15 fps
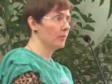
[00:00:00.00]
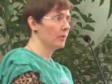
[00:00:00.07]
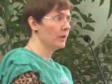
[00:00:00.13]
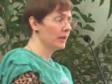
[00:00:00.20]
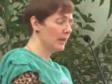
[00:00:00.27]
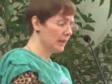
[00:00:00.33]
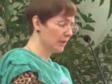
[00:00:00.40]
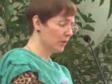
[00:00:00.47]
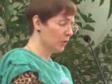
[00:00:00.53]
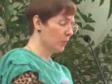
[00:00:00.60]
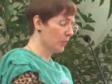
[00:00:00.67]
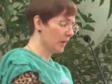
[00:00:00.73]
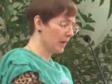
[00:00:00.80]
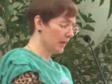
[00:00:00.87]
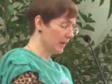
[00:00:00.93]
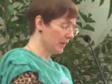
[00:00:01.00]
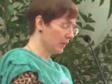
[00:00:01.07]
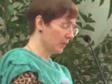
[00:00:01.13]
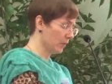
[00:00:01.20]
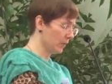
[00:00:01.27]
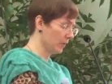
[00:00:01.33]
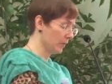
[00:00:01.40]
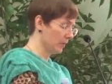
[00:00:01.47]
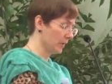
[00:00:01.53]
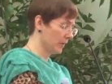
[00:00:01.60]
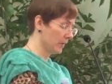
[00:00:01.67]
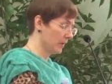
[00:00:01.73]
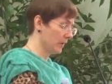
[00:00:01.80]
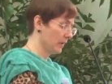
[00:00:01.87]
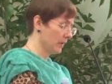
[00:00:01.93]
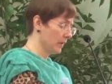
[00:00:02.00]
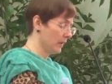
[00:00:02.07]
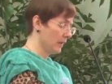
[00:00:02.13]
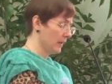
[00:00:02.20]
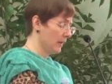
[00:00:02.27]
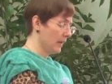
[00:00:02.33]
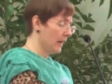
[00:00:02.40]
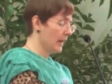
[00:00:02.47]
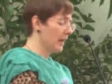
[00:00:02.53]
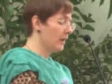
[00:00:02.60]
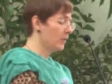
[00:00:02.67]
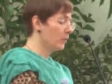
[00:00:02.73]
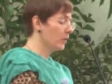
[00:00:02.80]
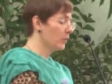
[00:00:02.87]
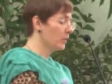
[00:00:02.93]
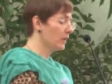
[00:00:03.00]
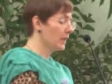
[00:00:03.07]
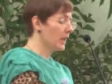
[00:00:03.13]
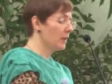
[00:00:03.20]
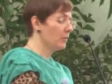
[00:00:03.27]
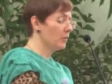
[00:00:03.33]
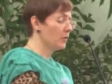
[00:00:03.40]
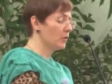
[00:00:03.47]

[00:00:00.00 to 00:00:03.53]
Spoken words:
little by little, and we'll be able